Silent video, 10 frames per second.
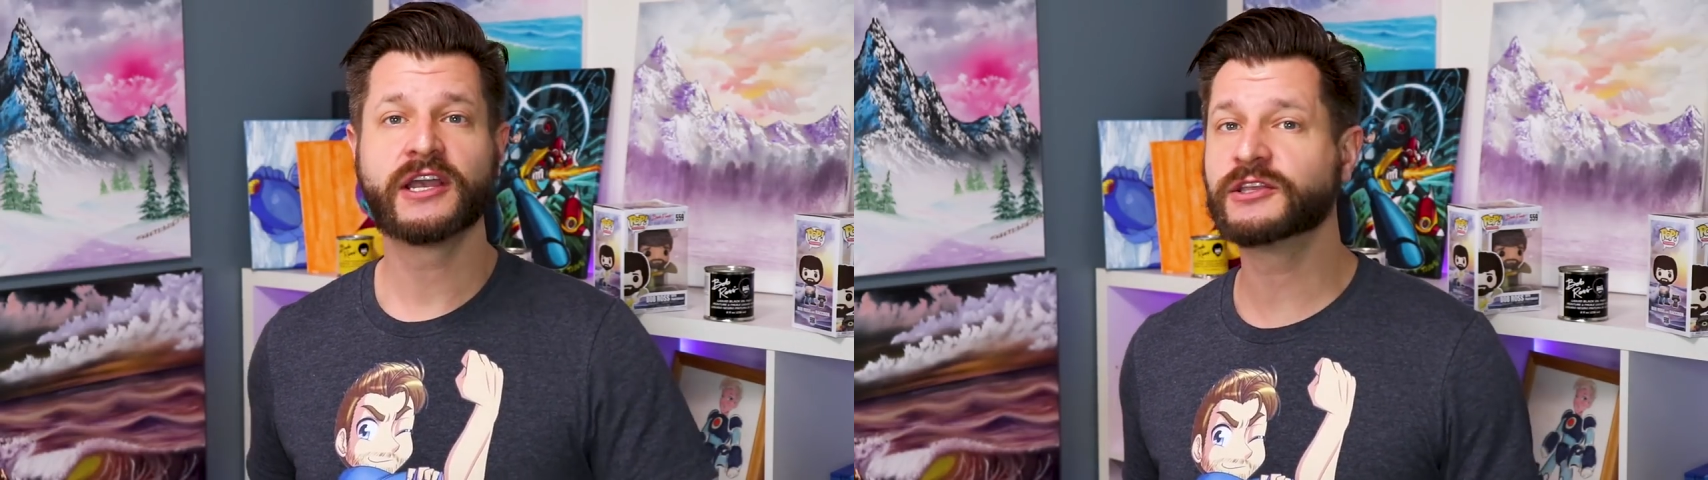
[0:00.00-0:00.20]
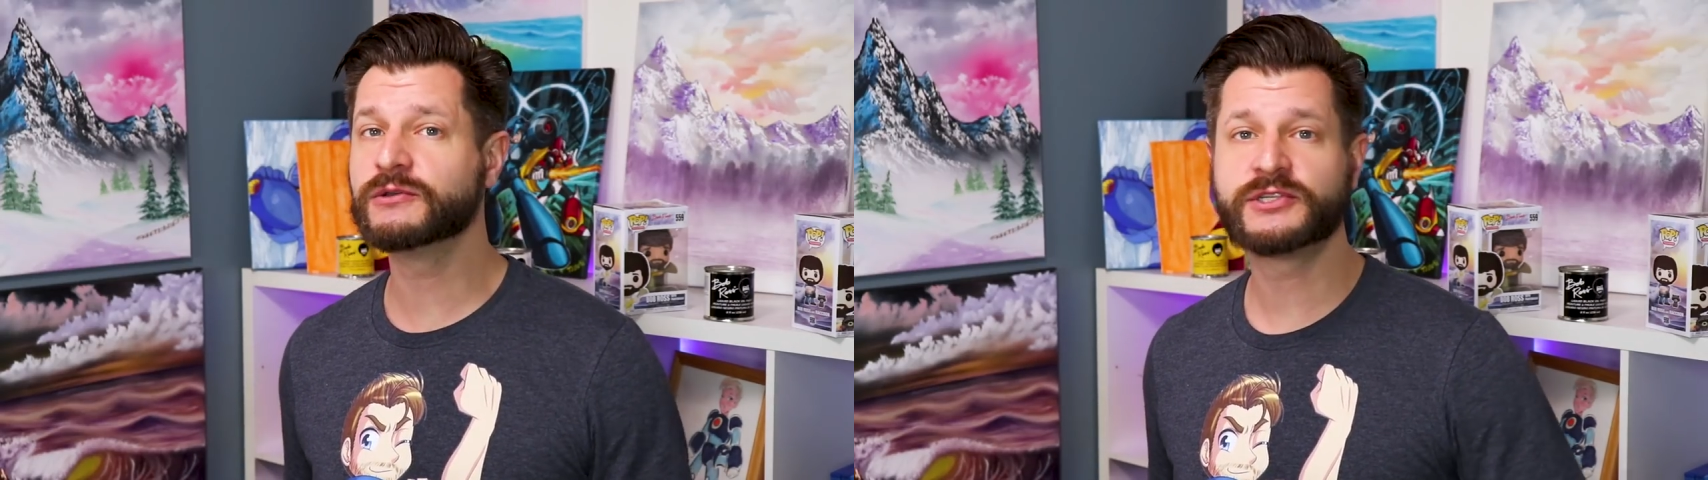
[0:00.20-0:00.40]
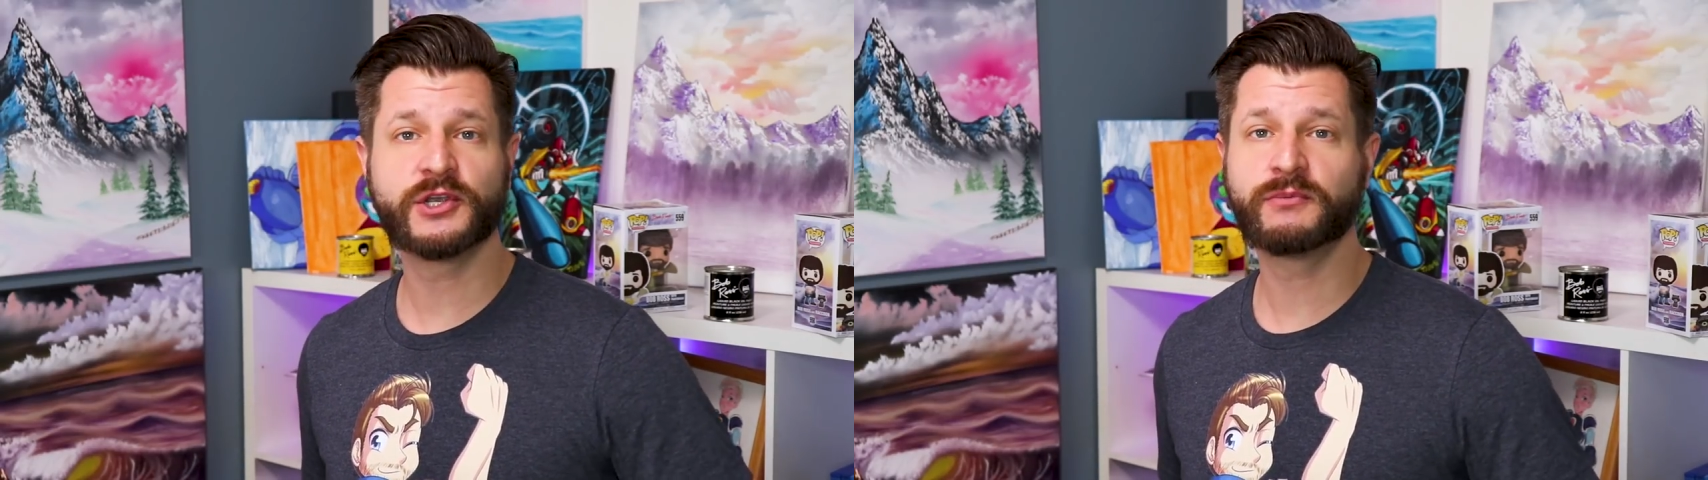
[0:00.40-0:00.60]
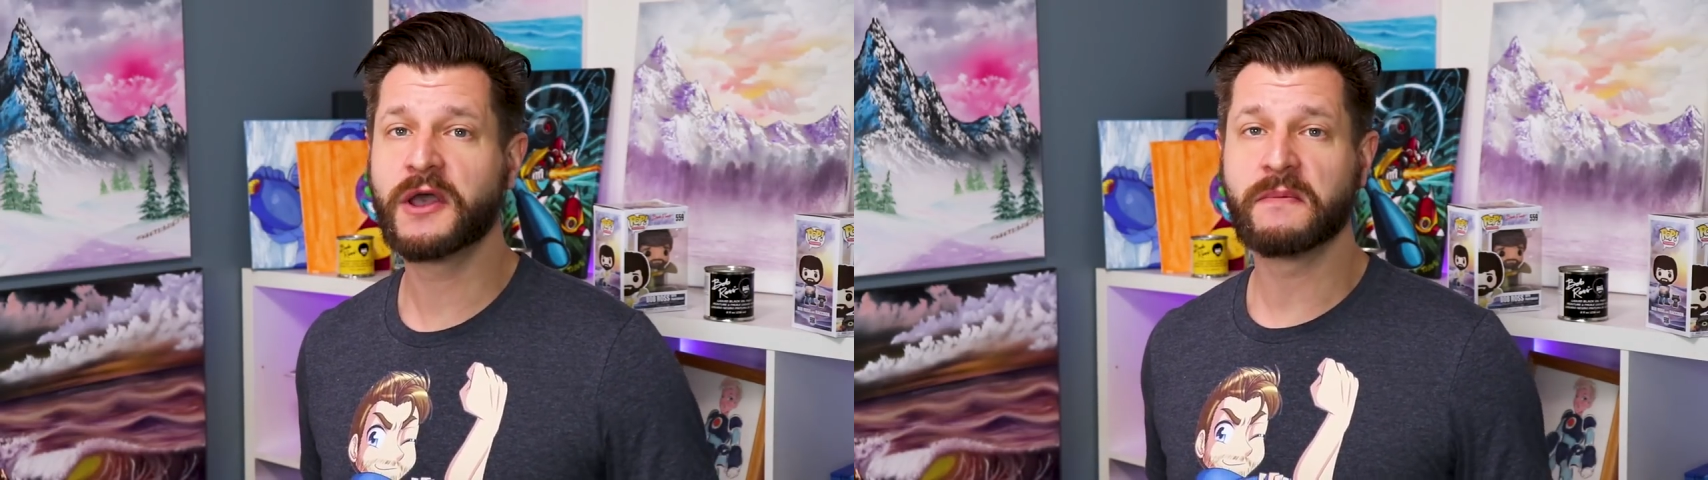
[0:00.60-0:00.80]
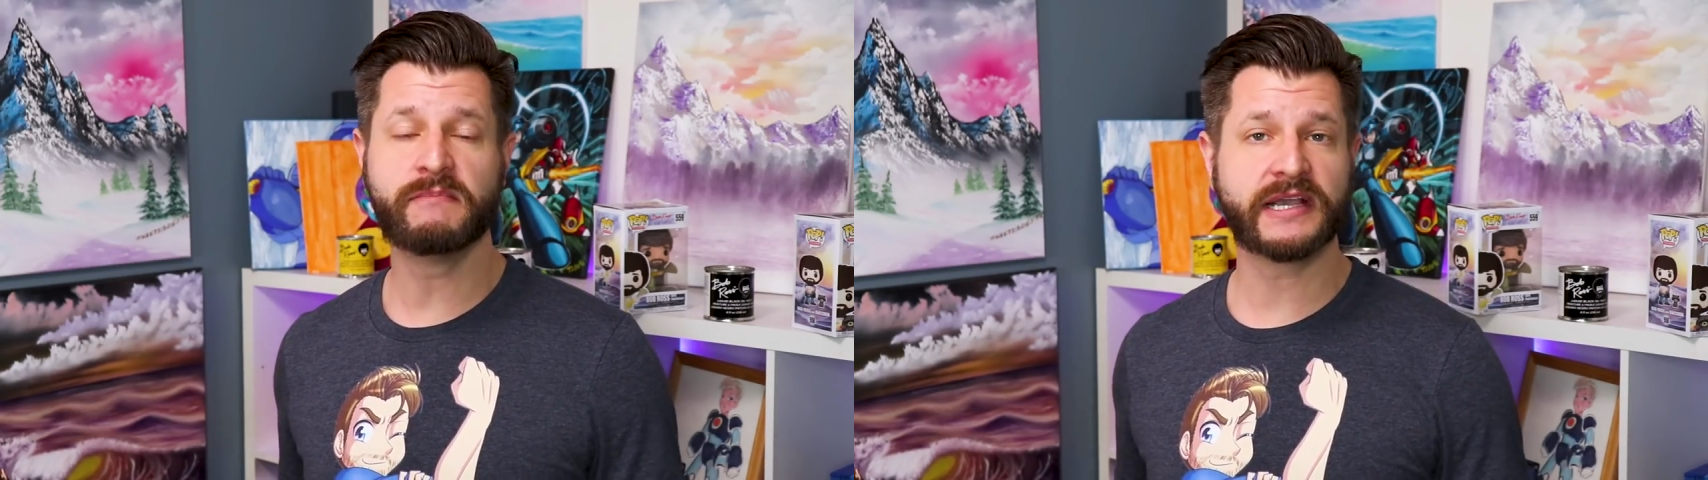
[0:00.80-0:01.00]
YouTube,
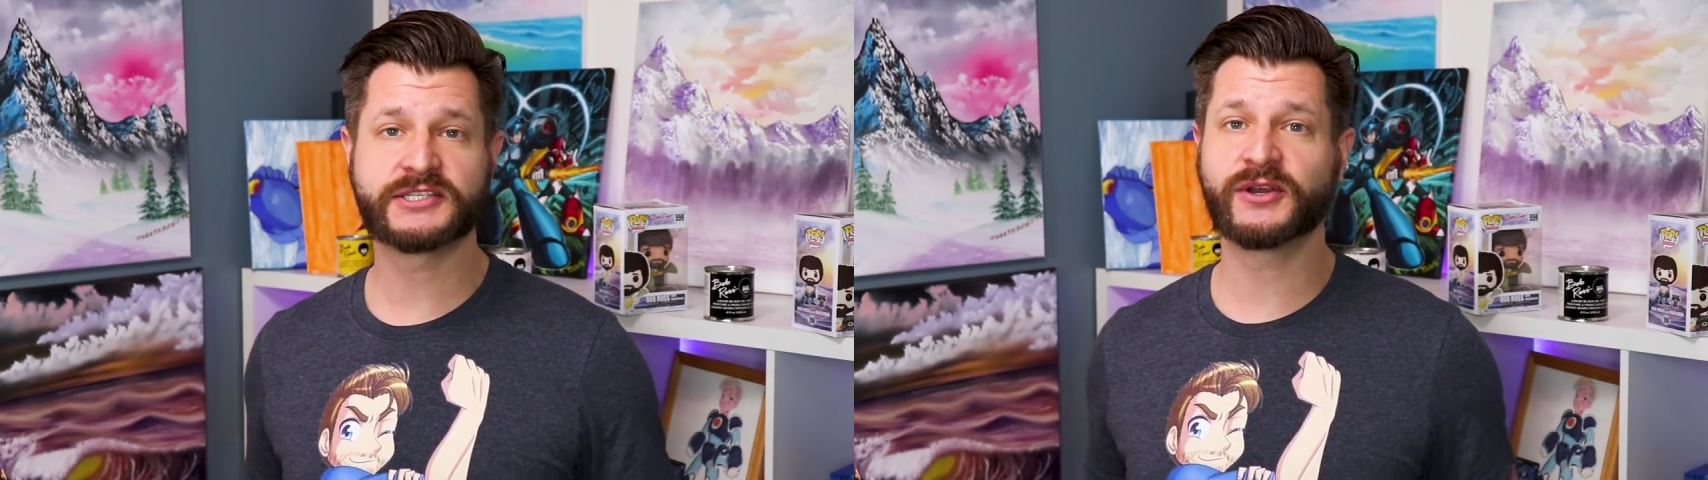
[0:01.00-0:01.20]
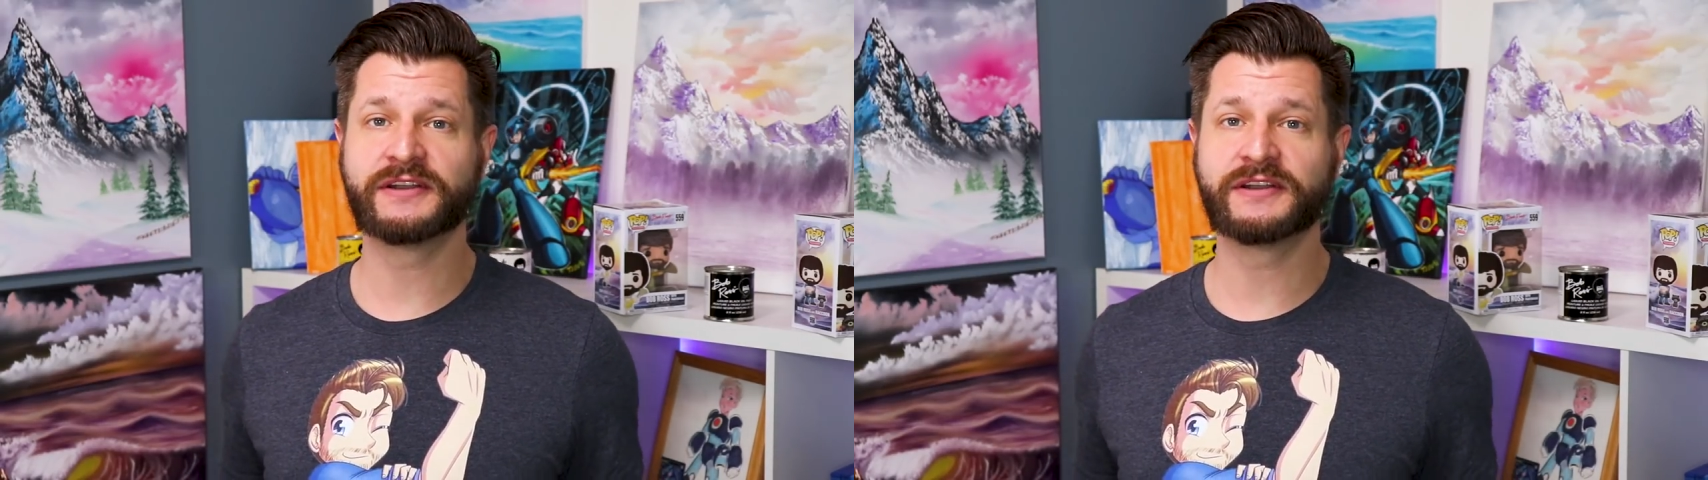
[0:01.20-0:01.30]
Mixer,